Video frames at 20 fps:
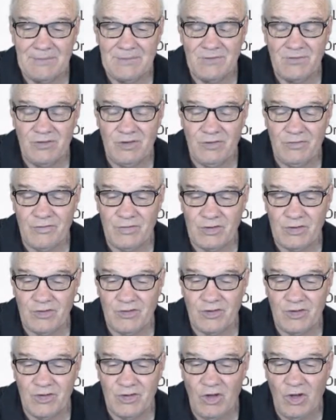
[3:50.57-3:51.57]

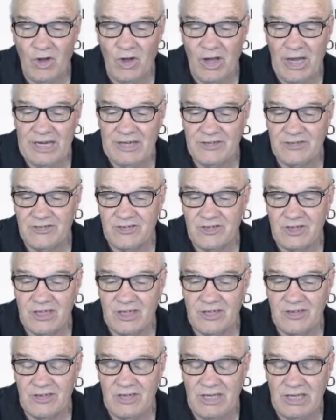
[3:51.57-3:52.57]
Difference in height
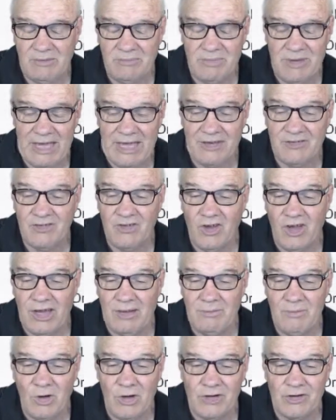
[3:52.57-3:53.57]
there,
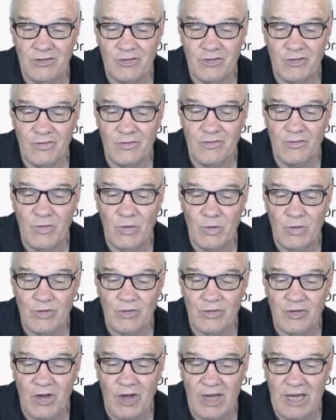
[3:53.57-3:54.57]
backside minus the
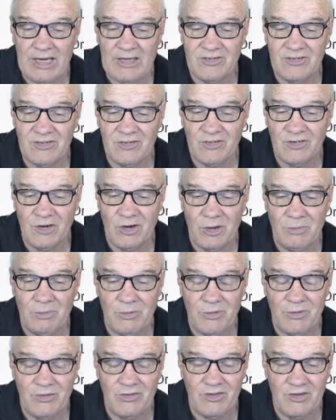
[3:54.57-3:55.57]
foresight,
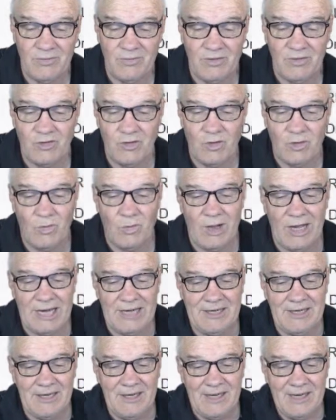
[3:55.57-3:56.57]

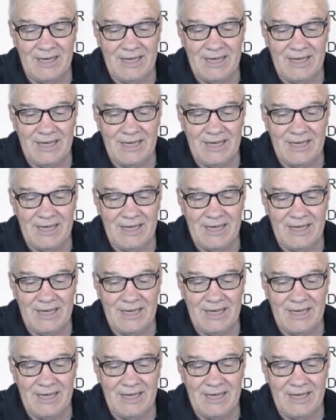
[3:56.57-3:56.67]
0.721,